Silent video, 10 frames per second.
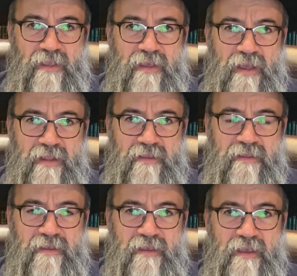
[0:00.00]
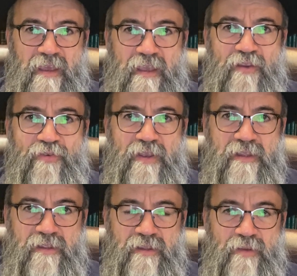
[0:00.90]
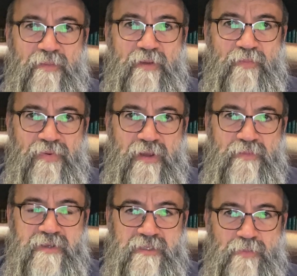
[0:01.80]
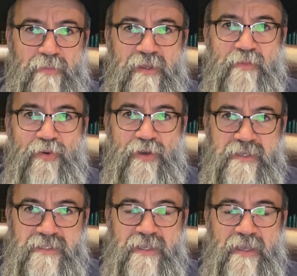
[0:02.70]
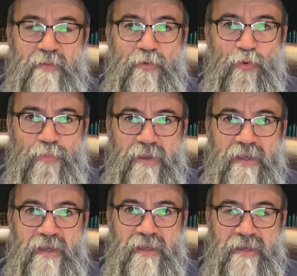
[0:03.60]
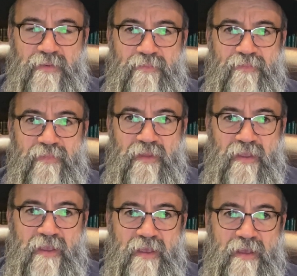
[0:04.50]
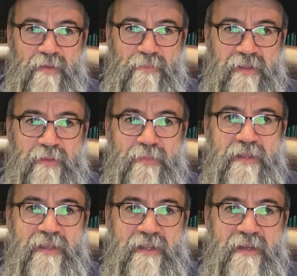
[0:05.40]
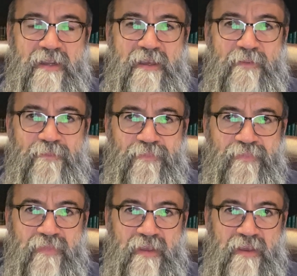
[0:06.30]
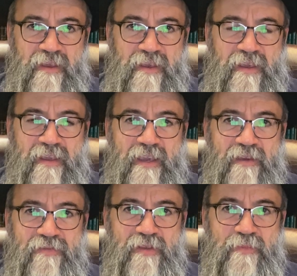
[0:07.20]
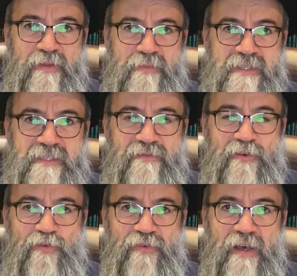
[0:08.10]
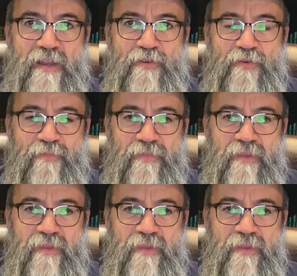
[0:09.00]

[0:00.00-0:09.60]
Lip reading: got angry at them and promised, Bamidbar hazeh iplu pigreichem, but immediately he gave them the mitzvah of Chalo,